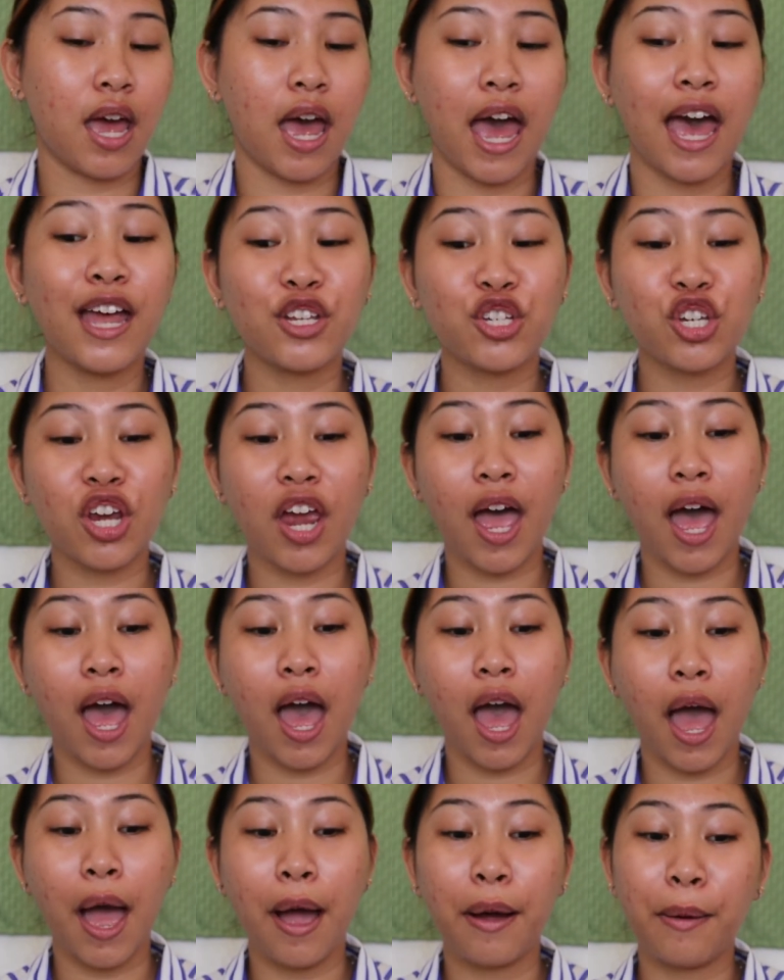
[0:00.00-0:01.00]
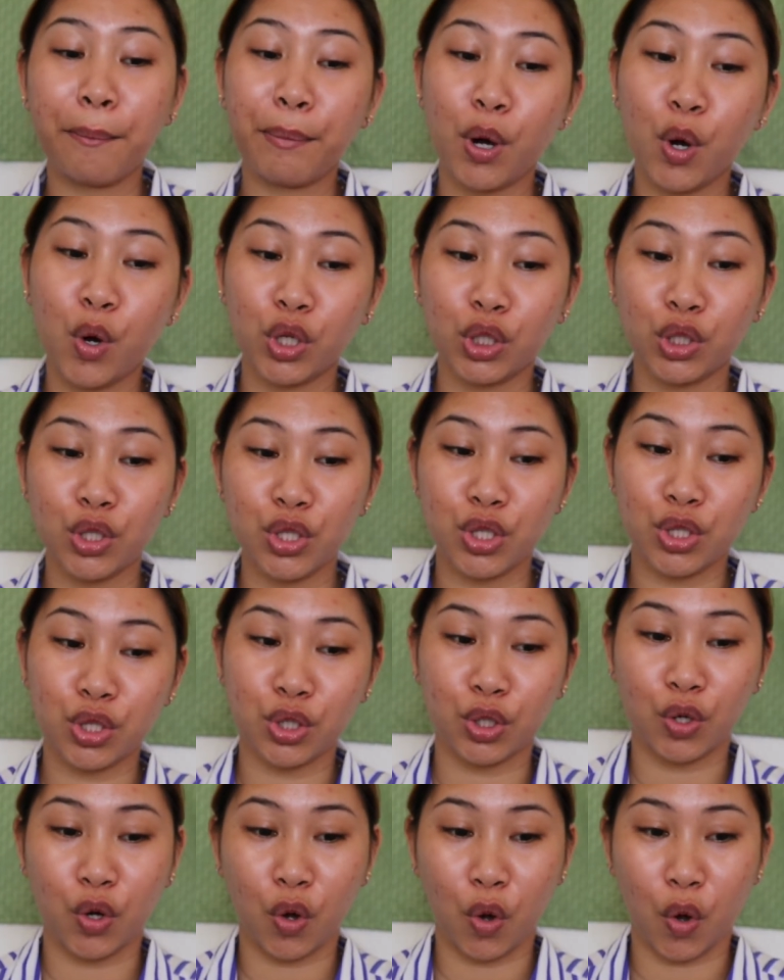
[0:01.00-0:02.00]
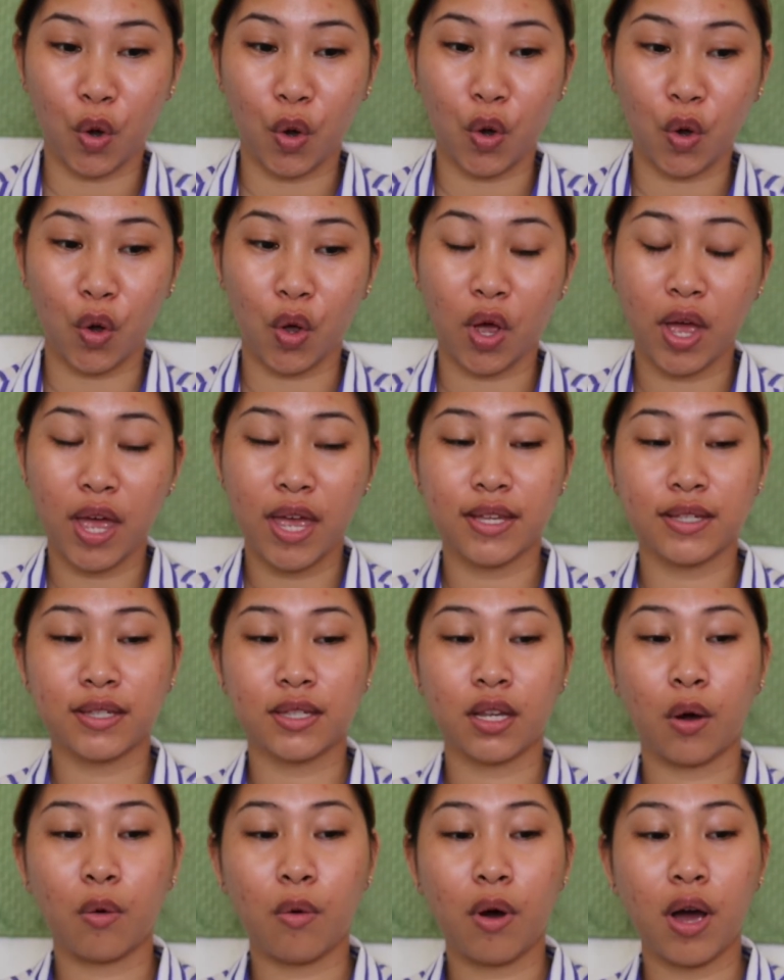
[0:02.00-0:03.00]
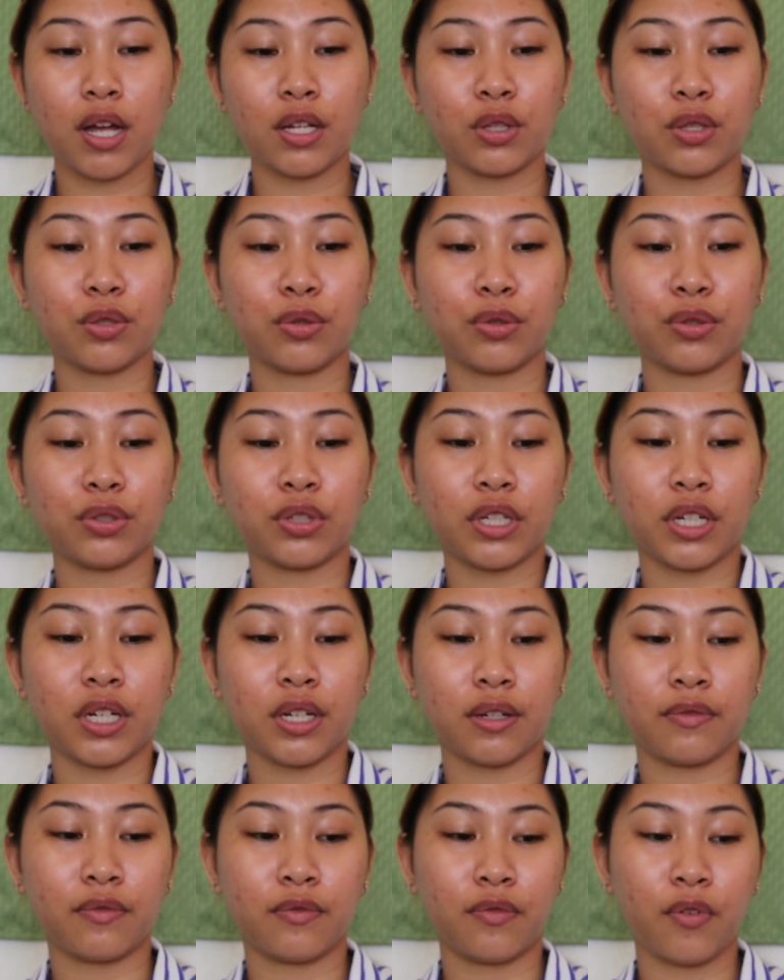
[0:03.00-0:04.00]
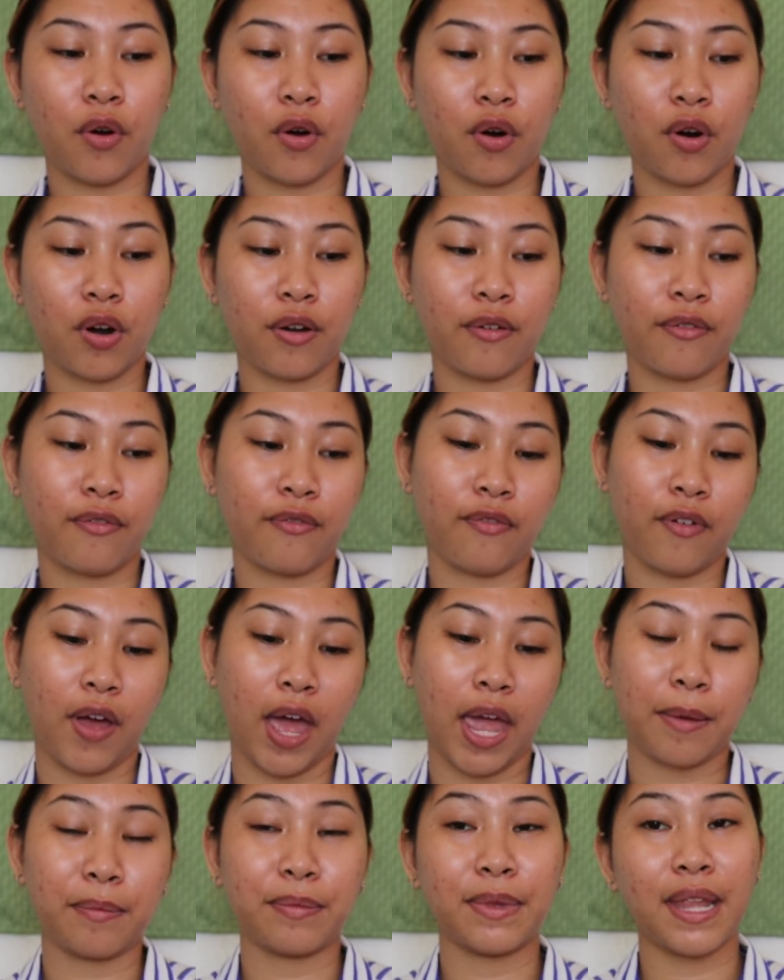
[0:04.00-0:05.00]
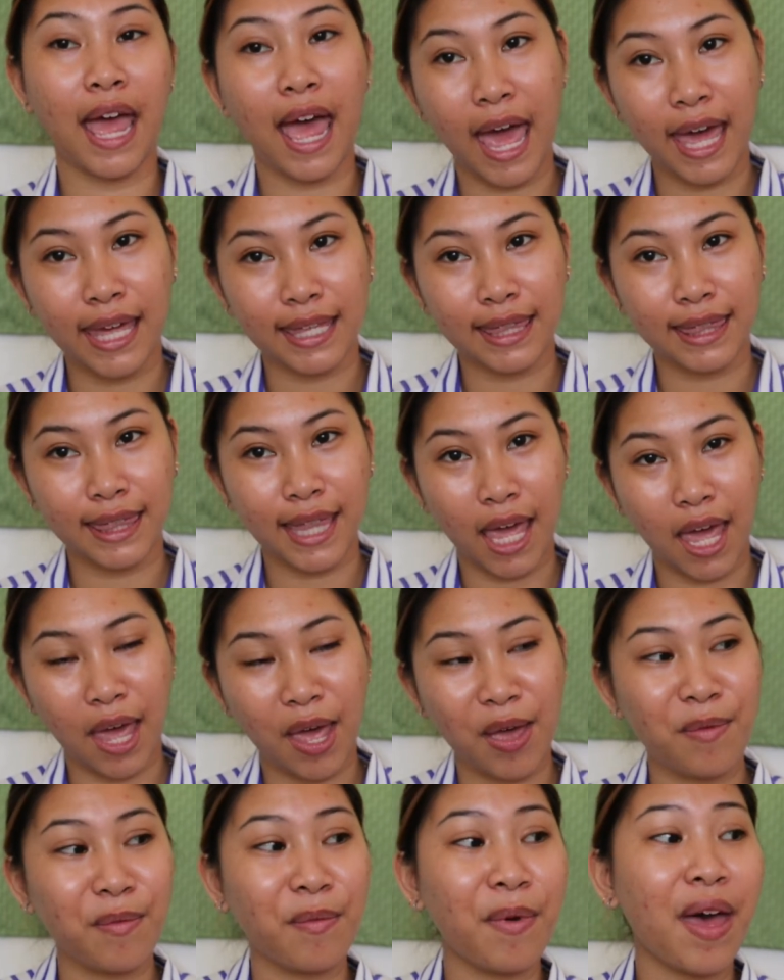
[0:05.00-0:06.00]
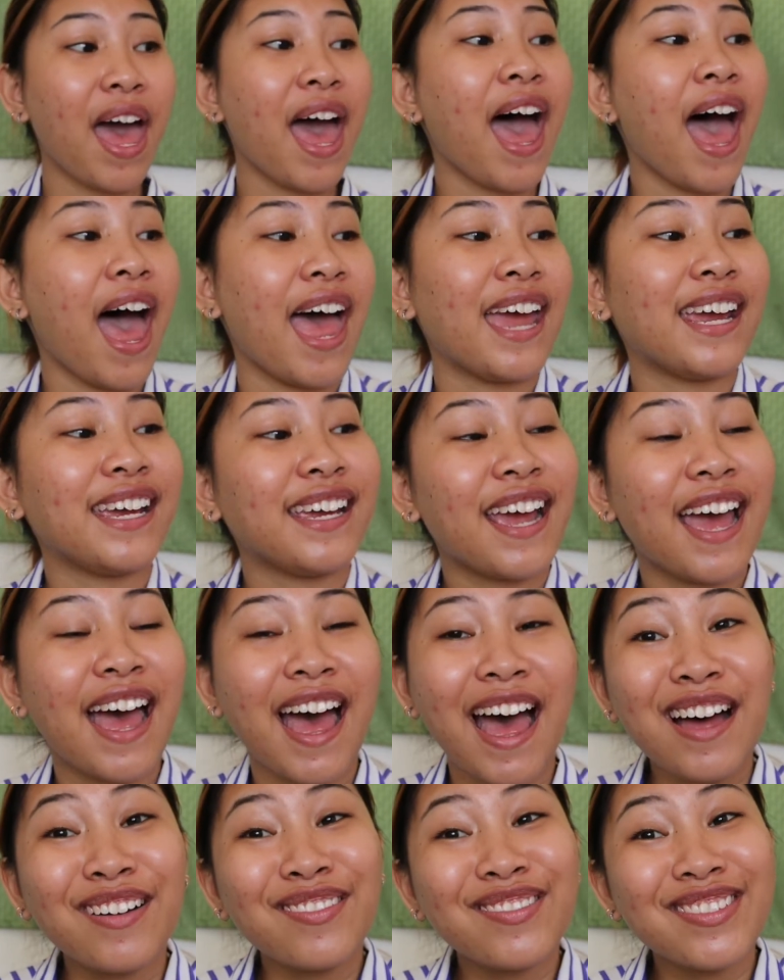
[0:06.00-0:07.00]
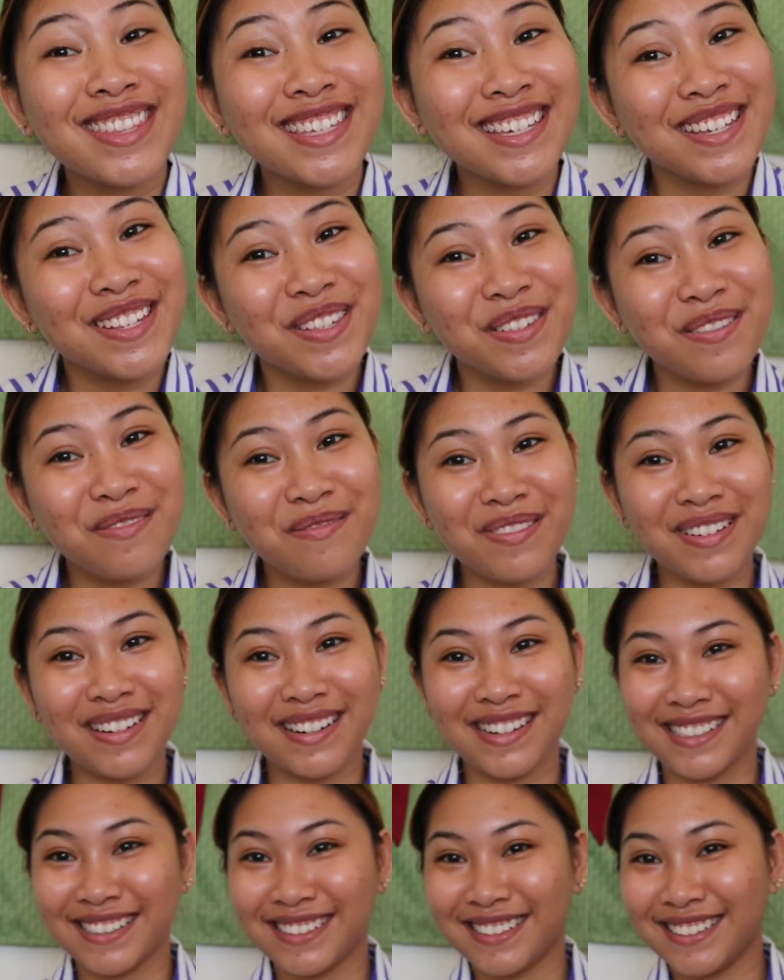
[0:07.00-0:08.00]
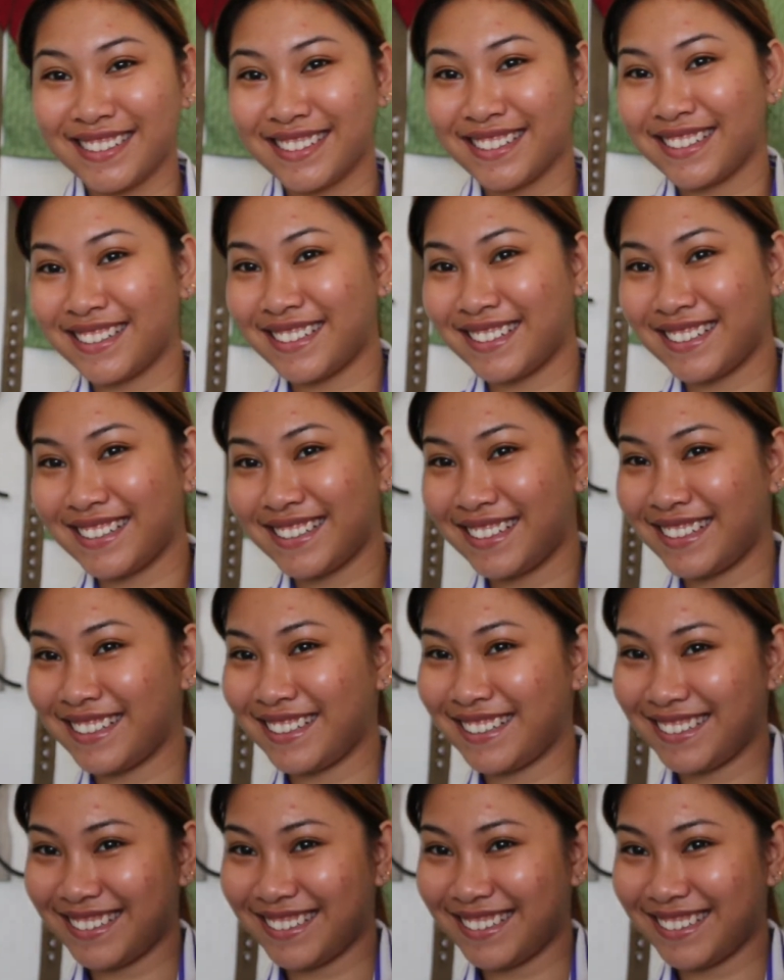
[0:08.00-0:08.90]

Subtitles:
At saka, ang bonus ko sa 1, 2, 3, 4, 5 na item, I have this one, guys.